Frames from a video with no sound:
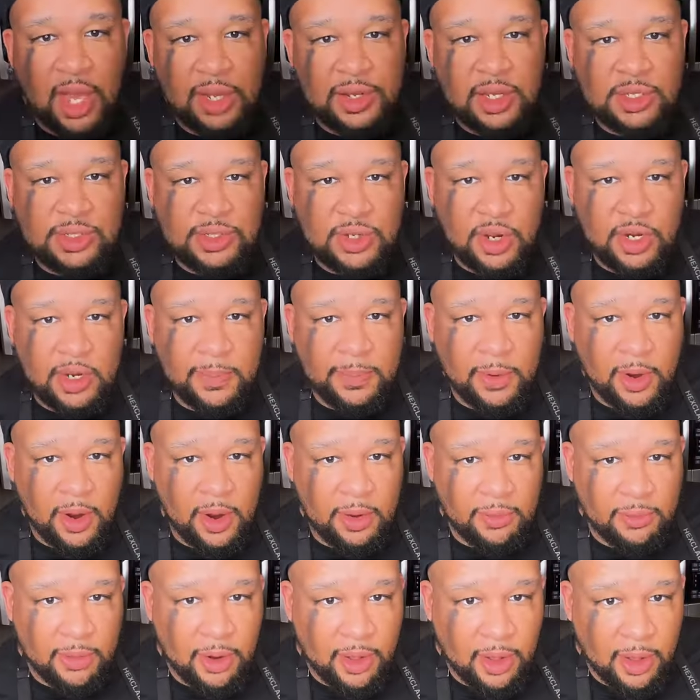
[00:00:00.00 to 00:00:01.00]
in this durtty
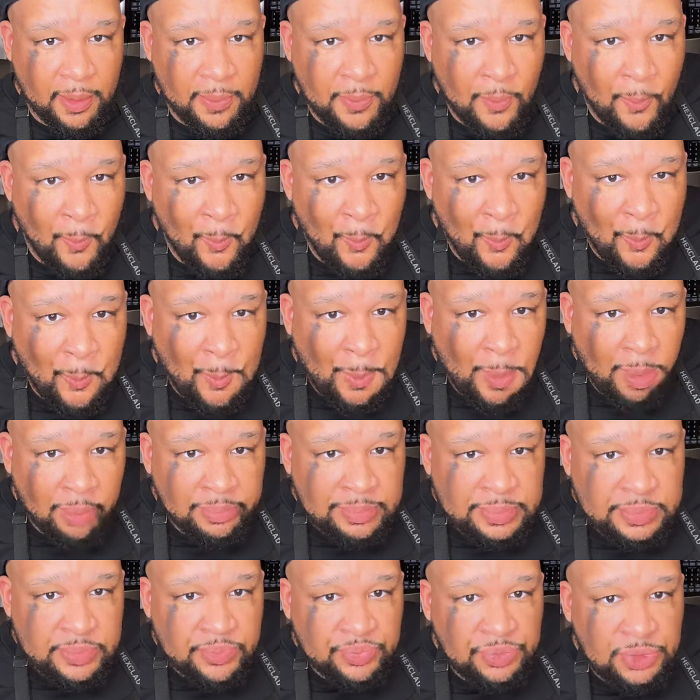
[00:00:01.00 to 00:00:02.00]
bird rub.
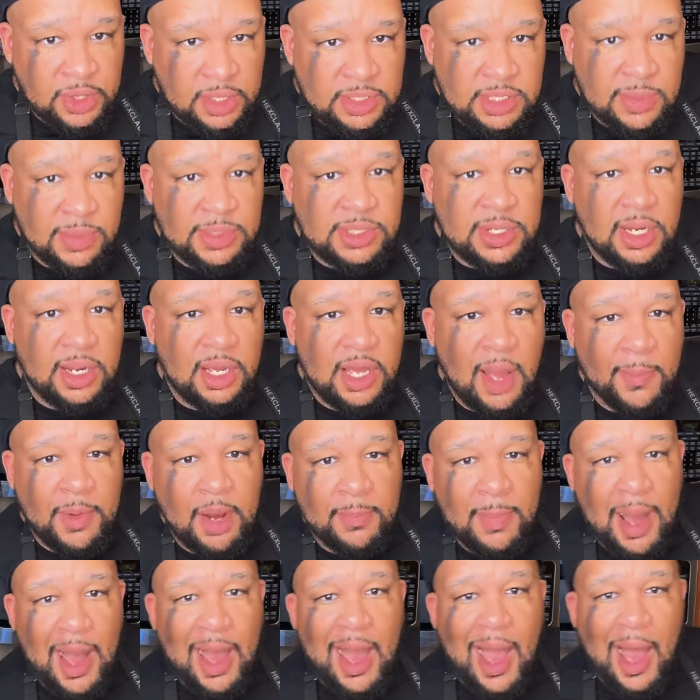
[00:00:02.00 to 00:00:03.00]
Someone said they're
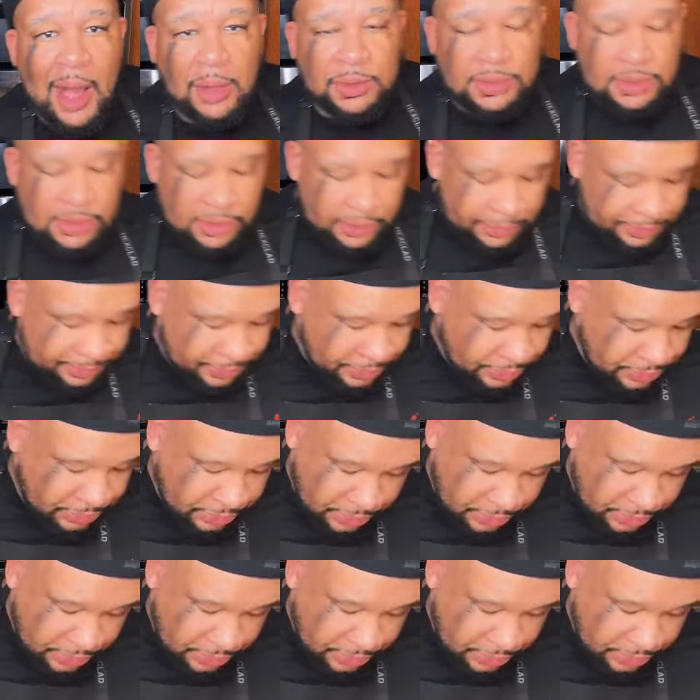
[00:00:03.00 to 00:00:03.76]
coming to my house.